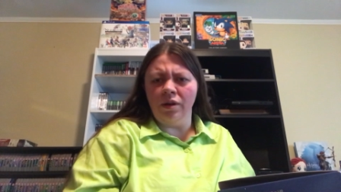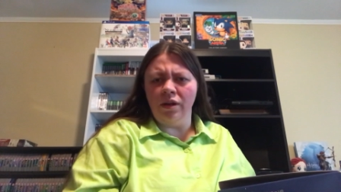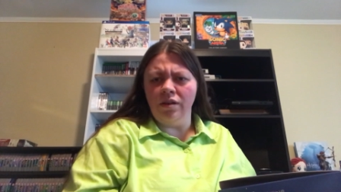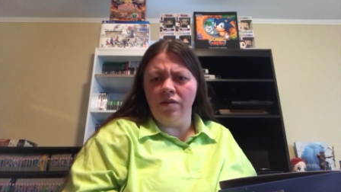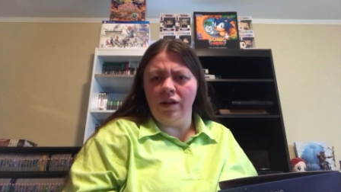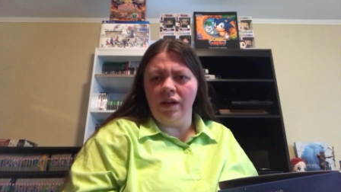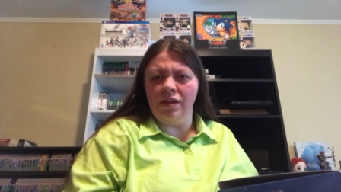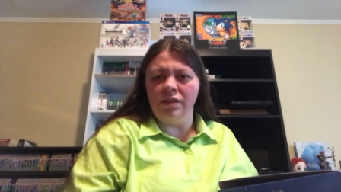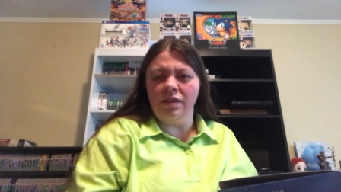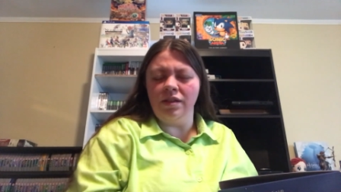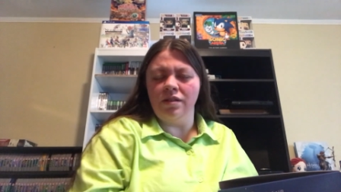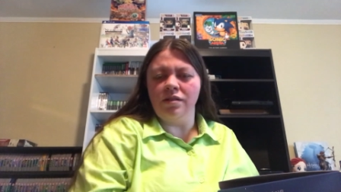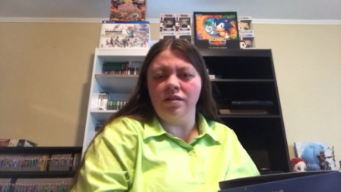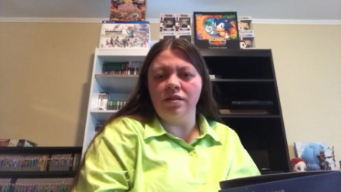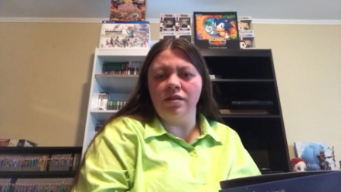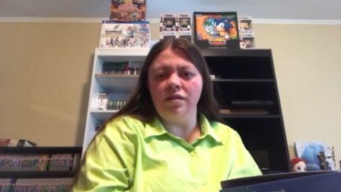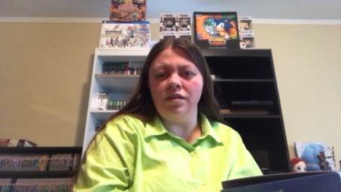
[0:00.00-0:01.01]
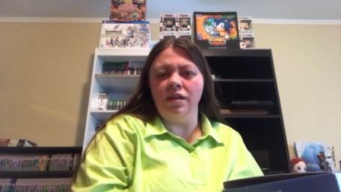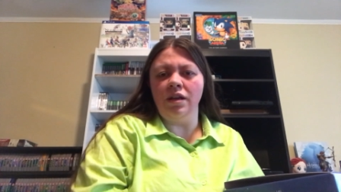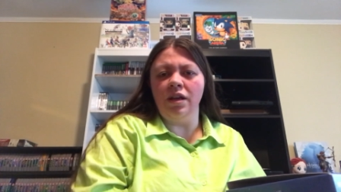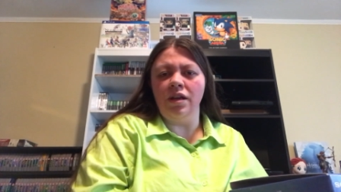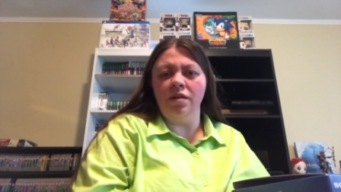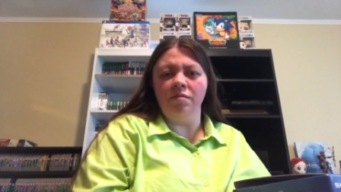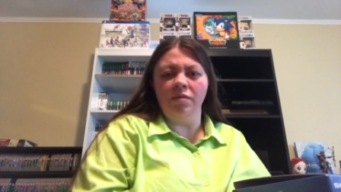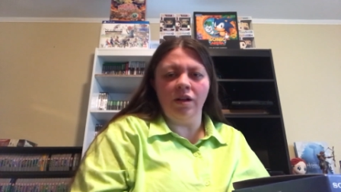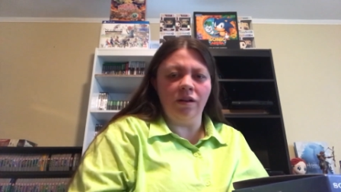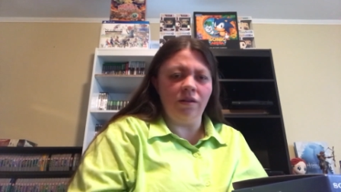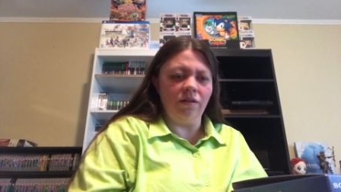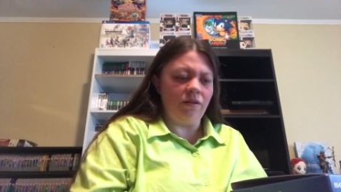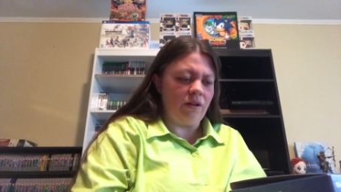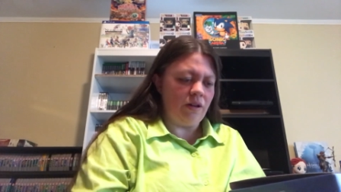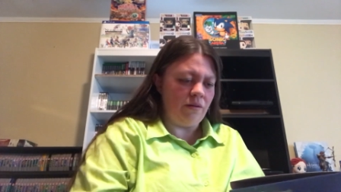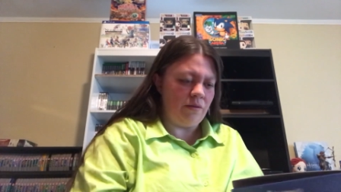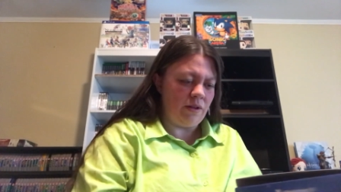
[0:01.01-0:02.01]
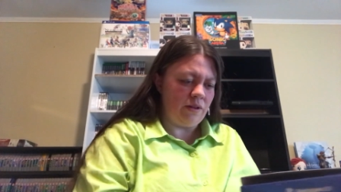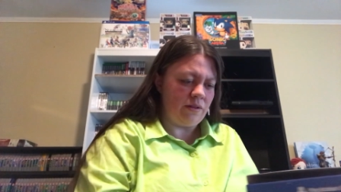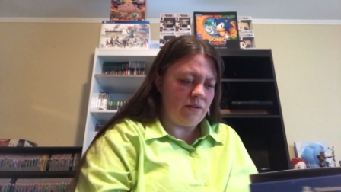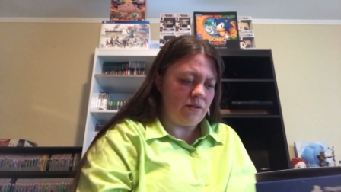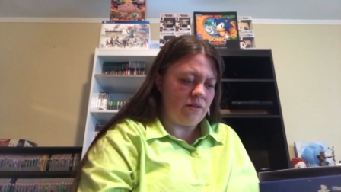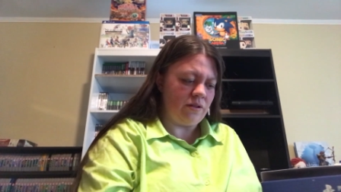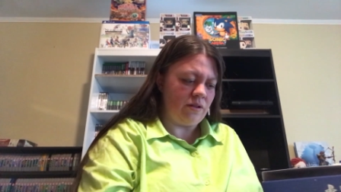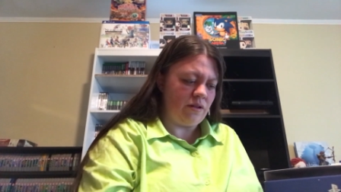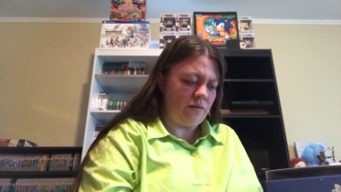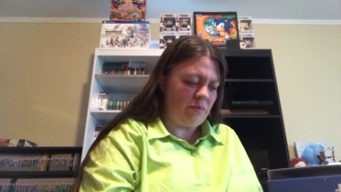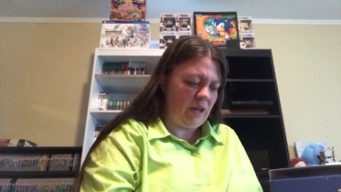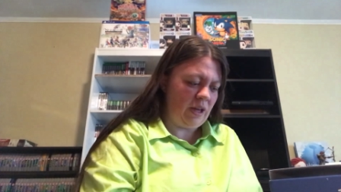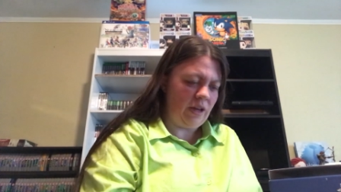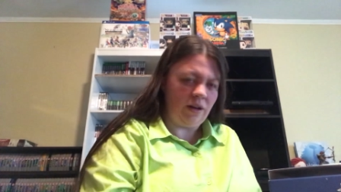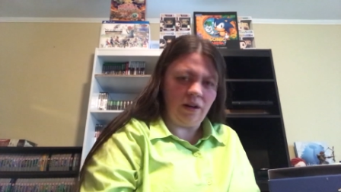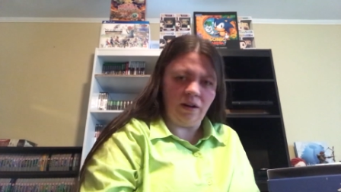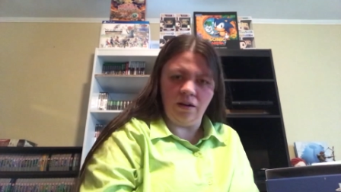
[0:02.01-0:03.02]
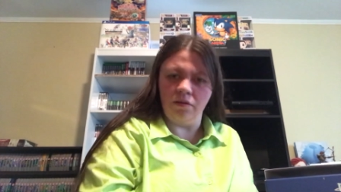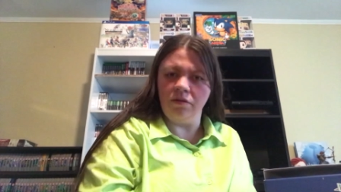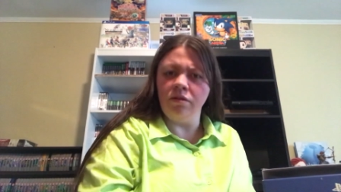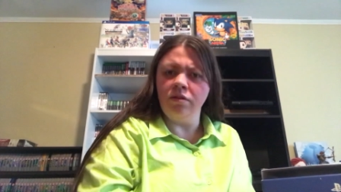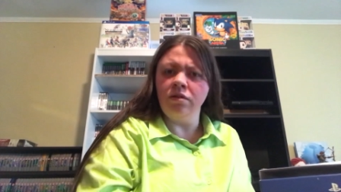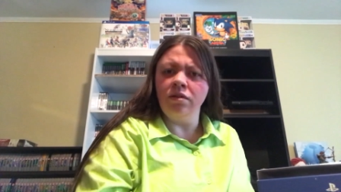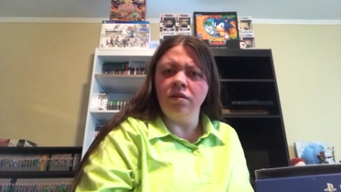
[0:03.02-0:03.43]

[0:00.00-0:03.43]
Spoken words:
where you guys can see, but I don't know how well this is going to pan out.